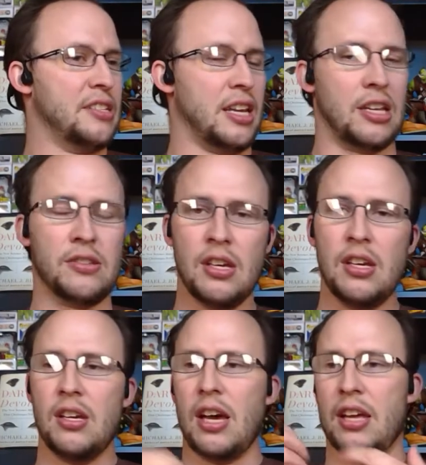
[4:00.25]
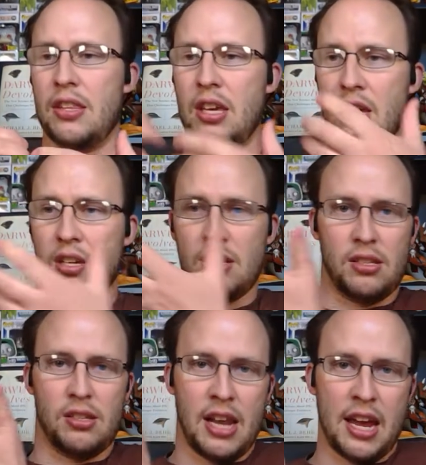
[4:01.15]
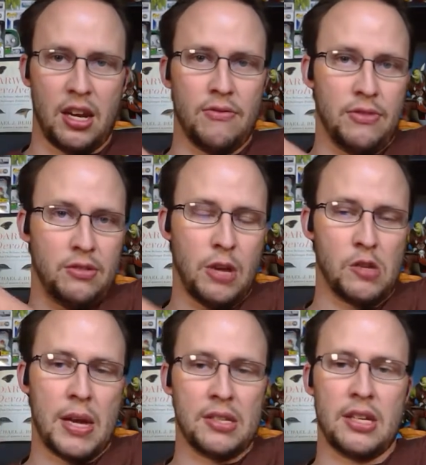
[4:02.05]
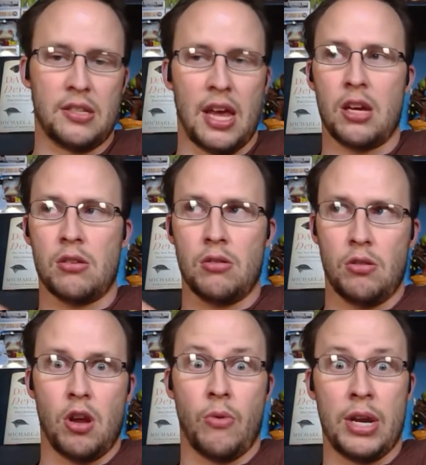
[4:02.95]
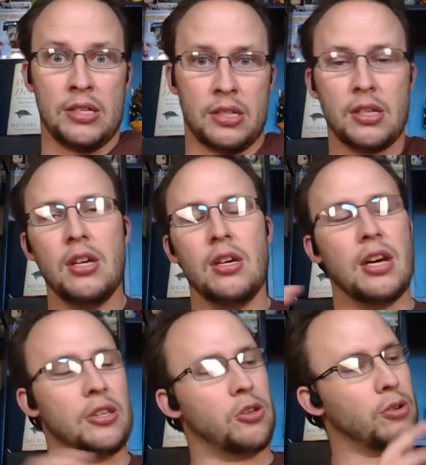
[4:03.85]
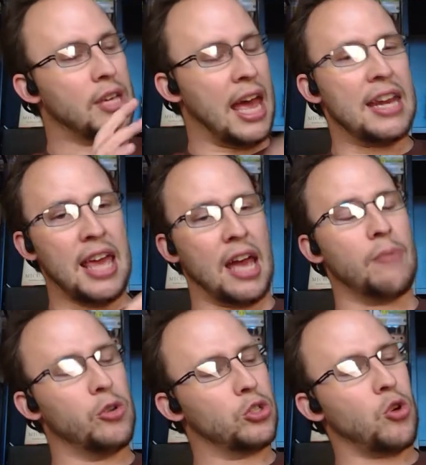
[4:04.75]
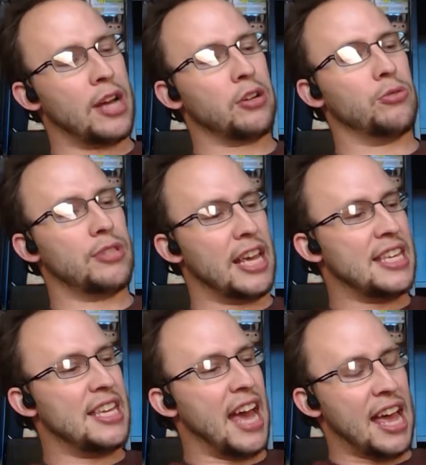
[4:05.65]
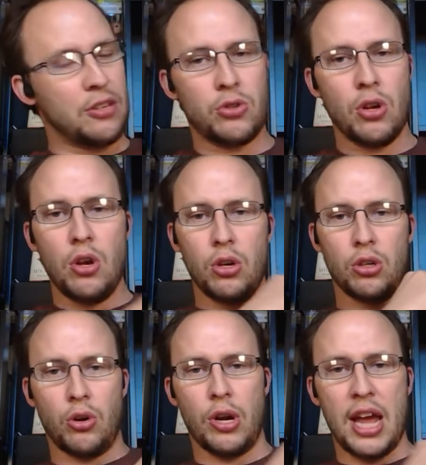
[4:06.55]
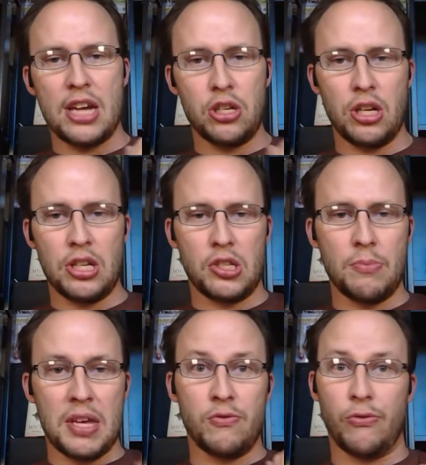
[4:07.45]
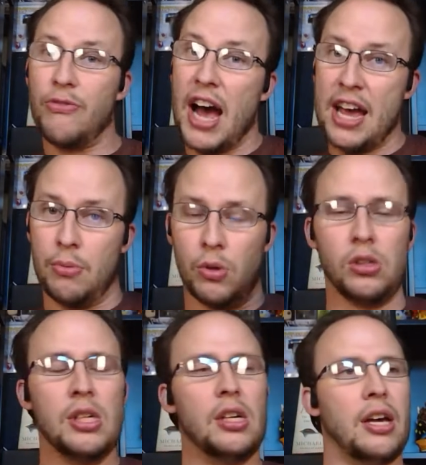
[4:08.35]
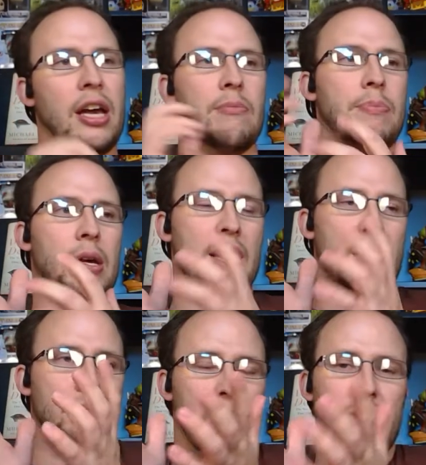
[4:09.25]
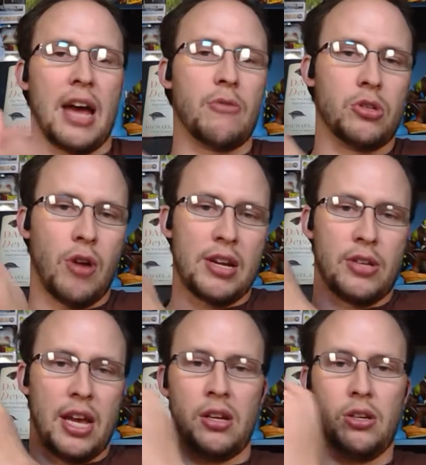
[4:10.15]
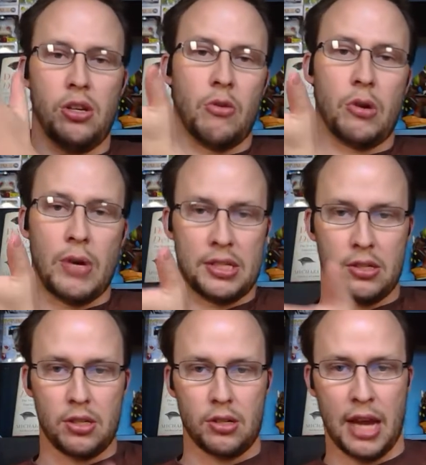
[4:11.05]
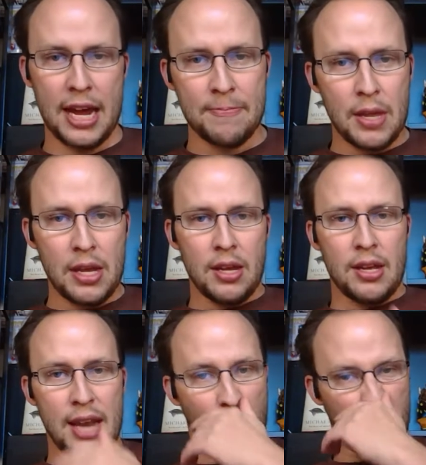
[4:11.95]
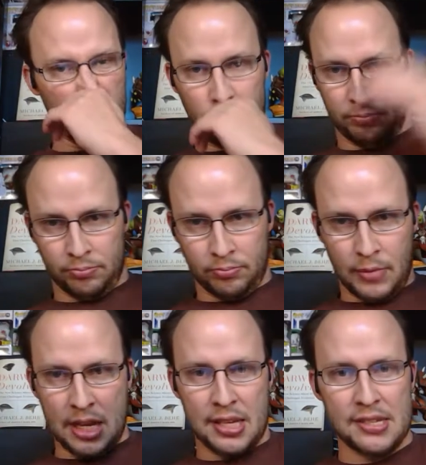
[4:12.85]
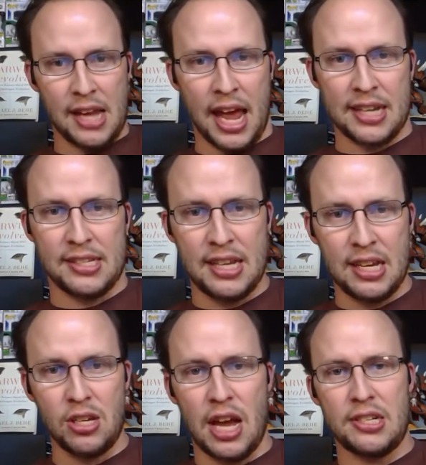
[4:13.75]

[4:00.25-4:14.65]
it is. And the negative is basically saying, no, it isn't. And so Ken Ham was trying to say, yes, creationism is viable. And Bill Nye was trying to say, no, it wasn't. Okay? Now, he says, I did not